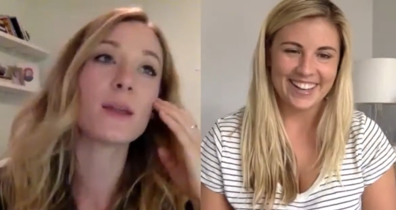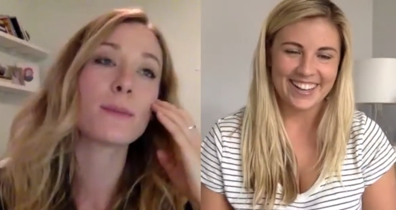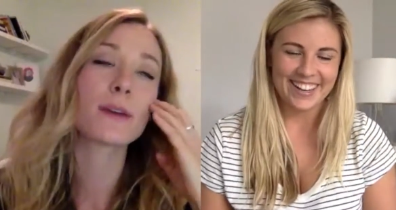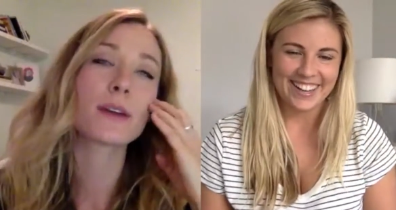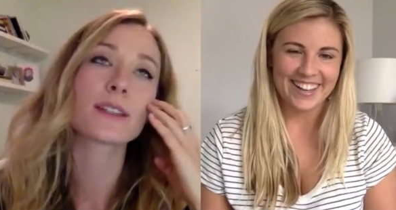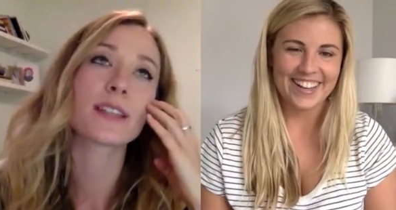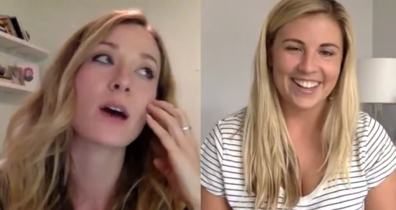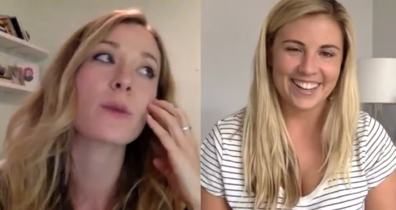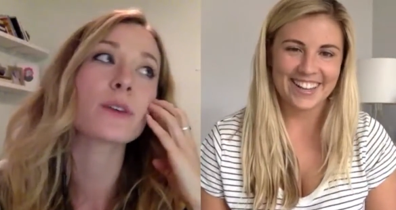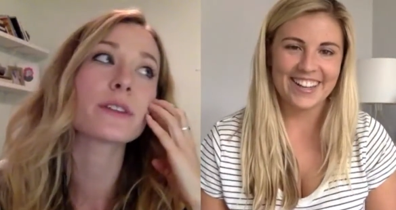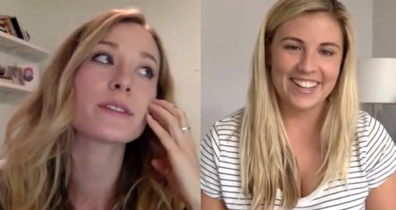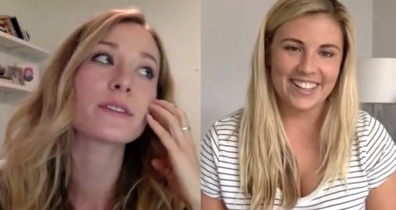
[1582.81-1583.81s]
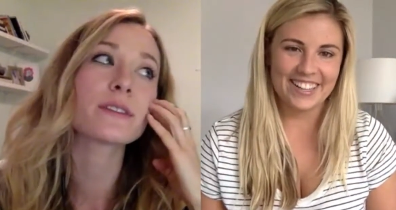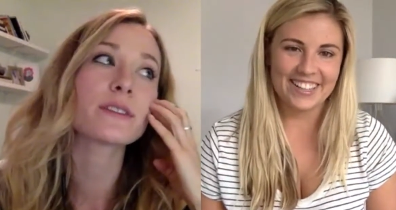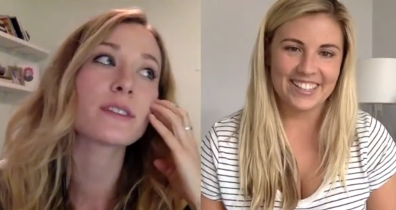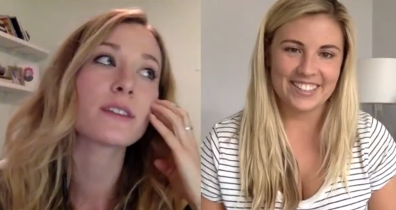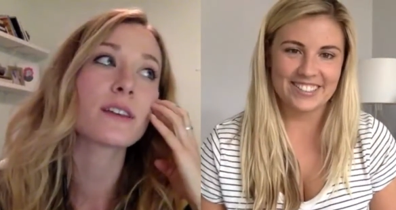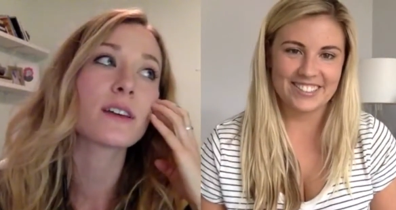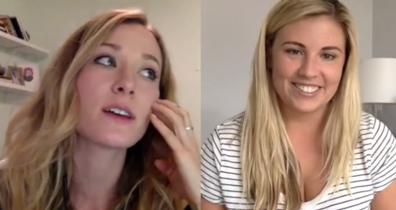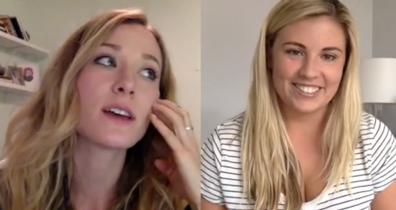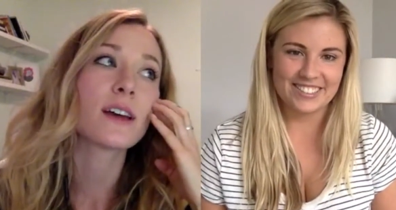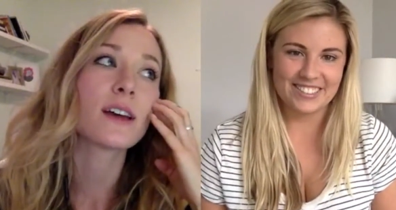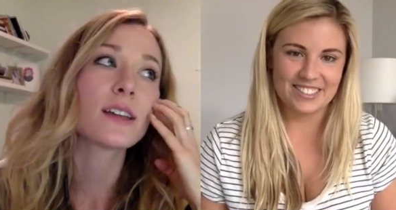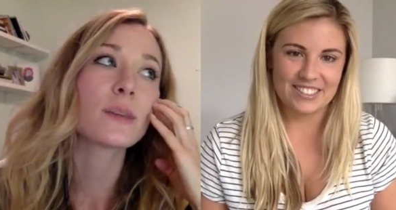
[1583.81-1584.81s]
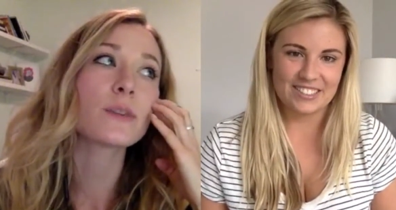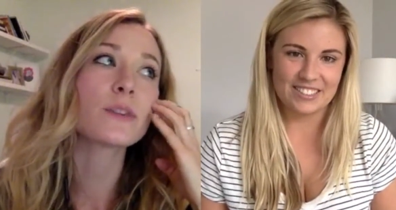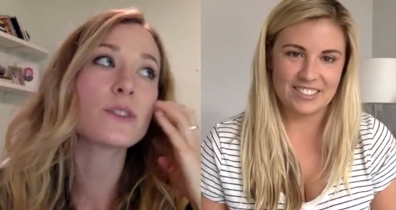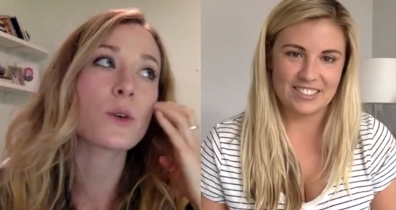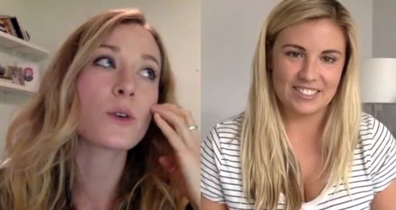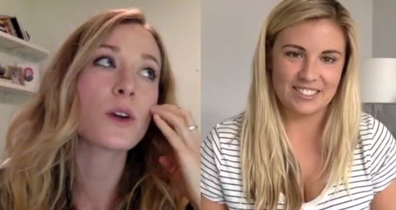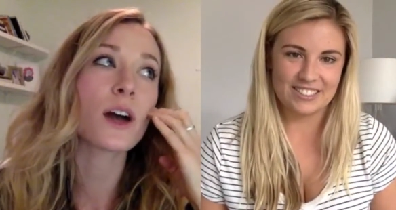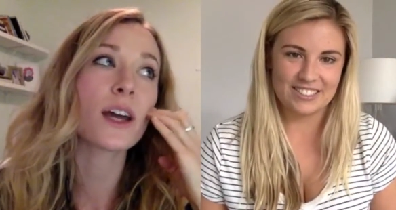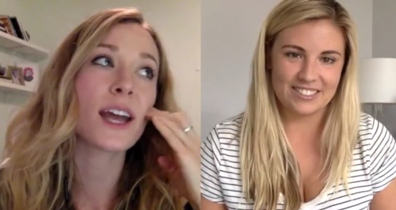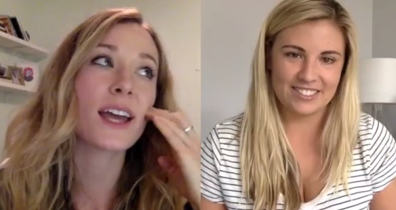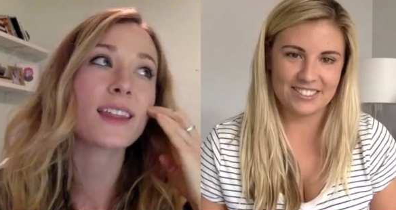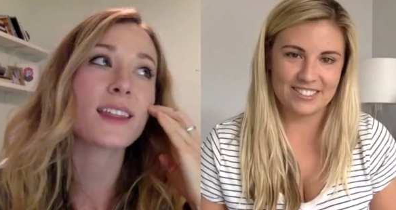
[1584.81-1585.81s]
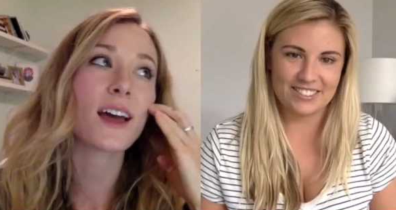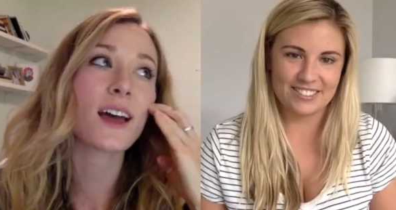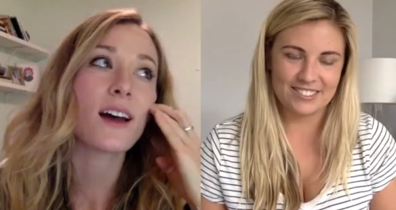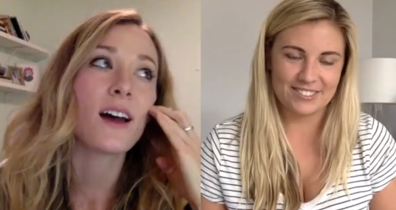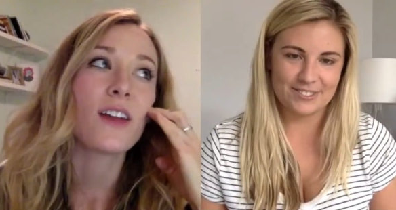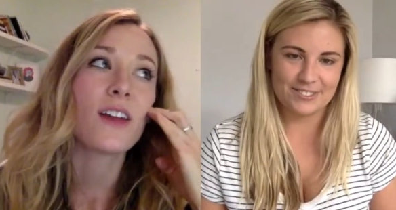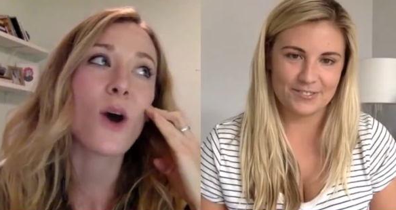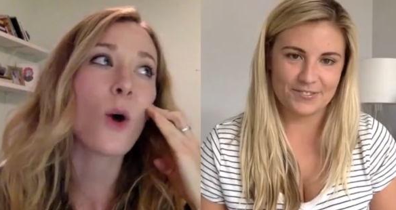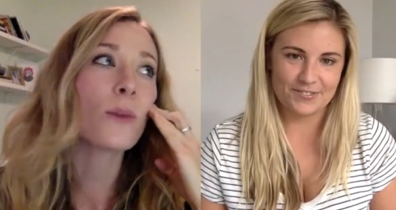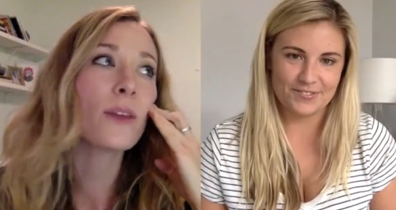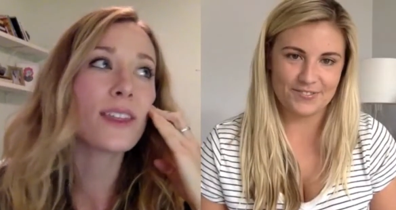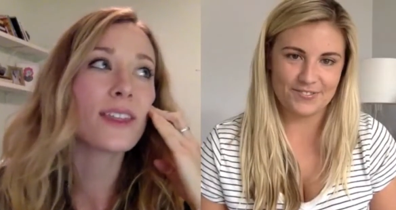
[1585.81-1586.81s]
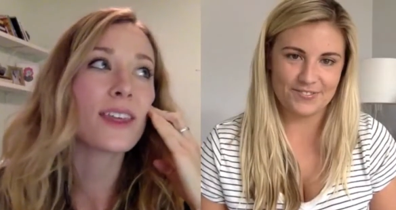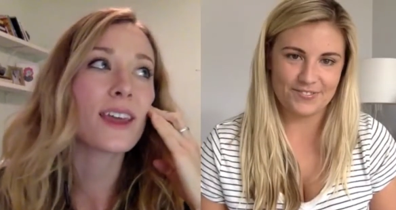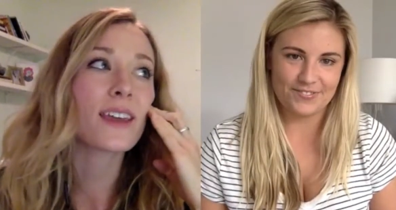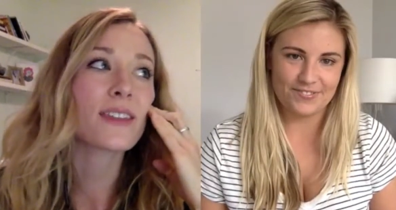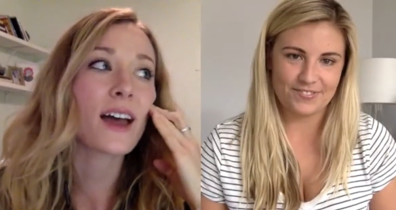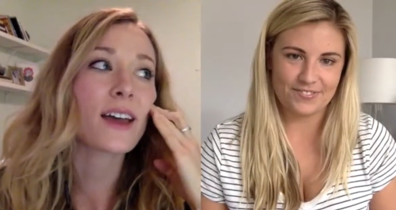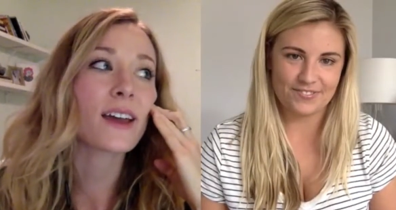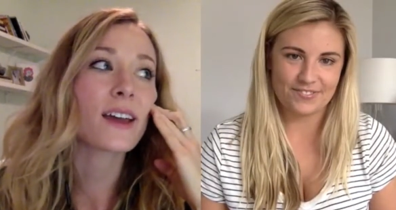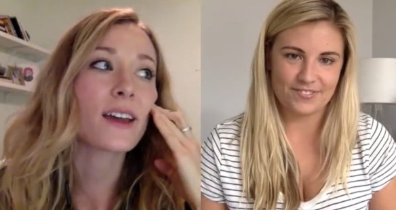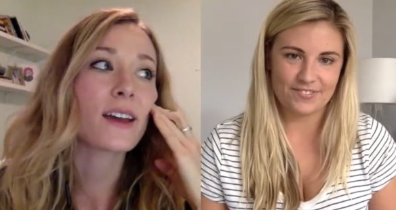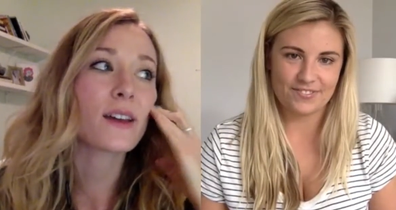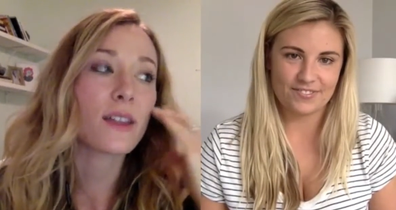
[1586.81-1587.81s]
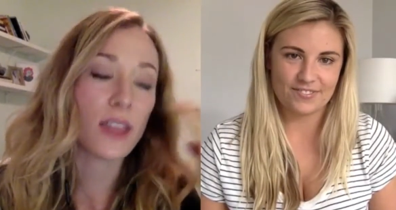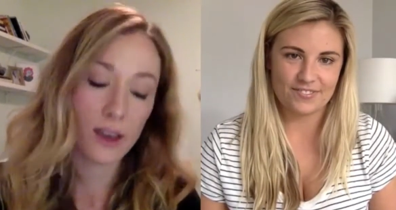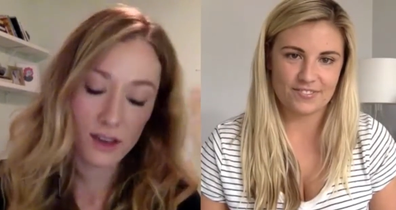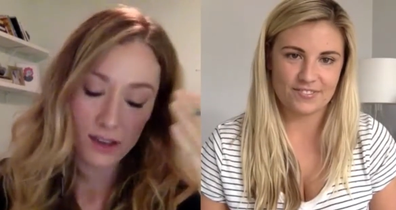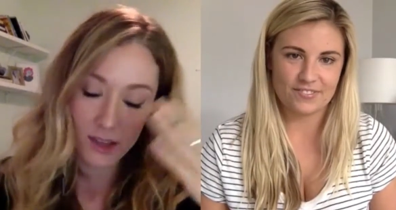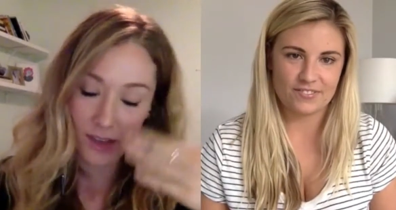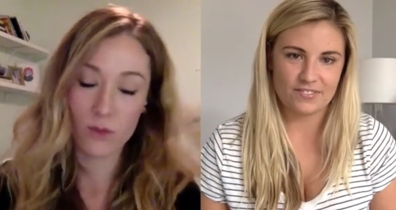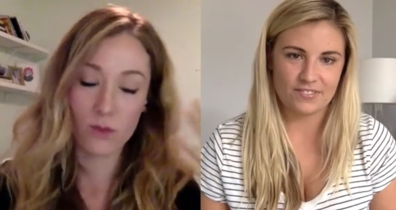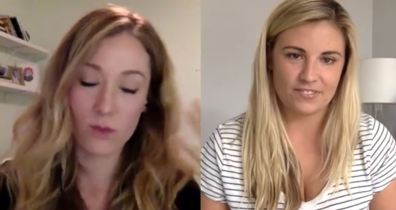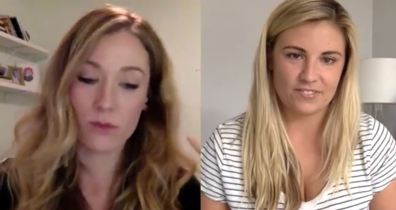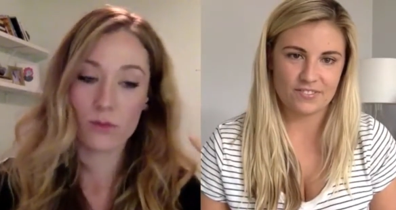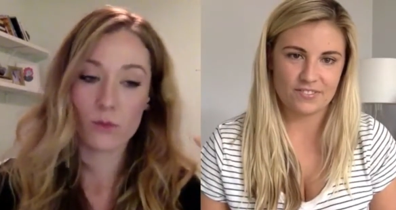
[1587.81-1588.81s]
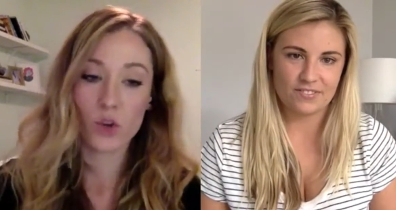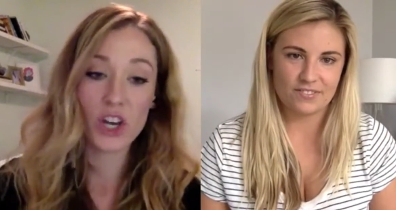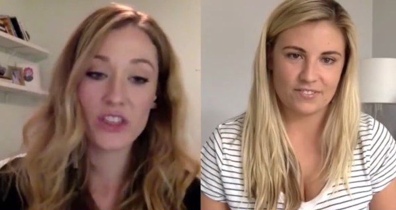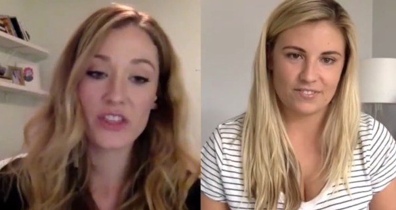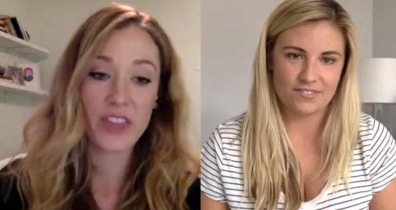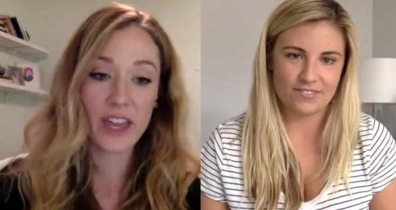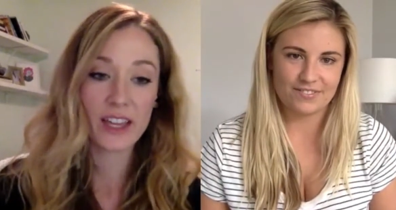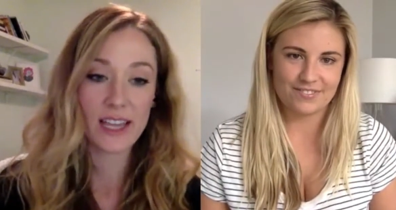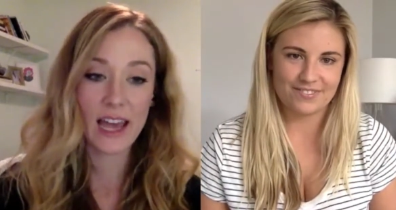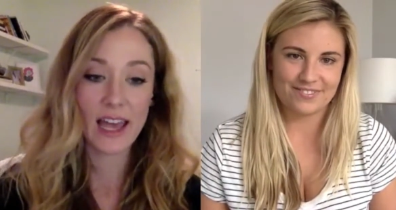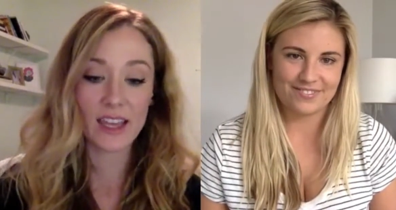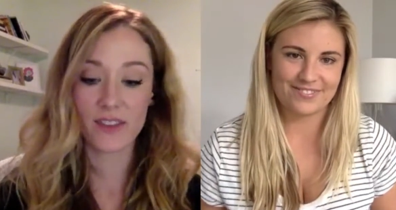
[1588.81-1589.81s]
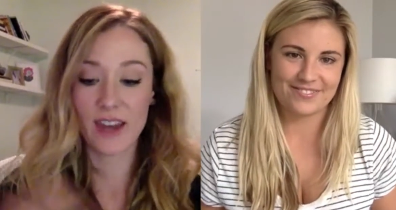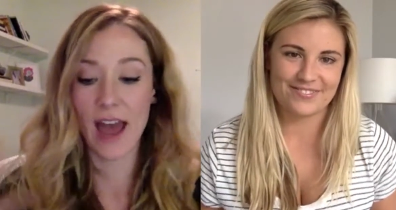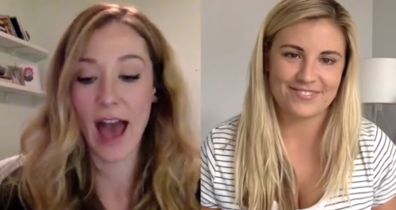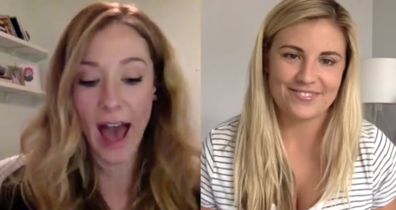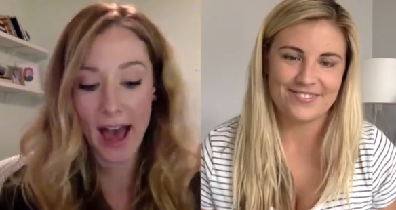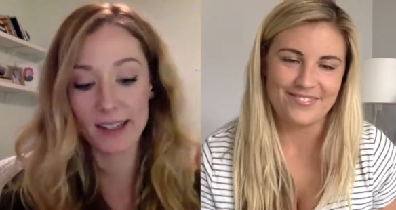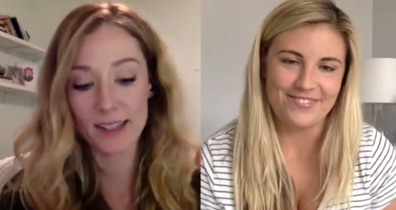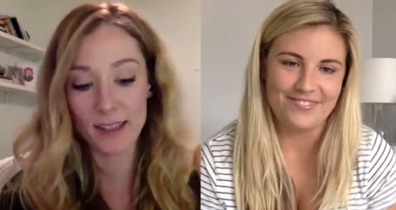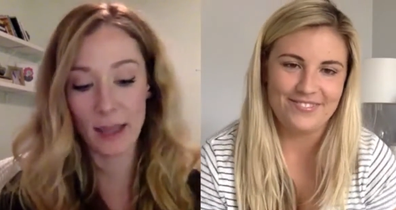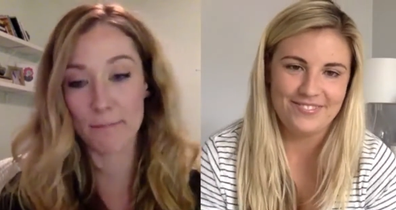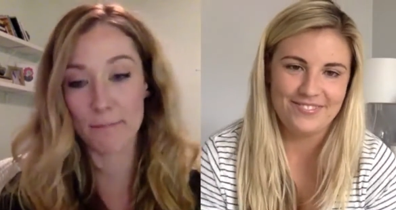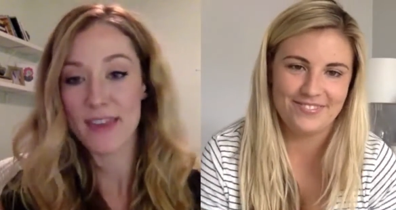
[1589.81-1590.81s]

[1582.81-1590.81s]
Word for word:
Speaker 1: said because that was that was so good. I the only thing I like even could think to even add to like make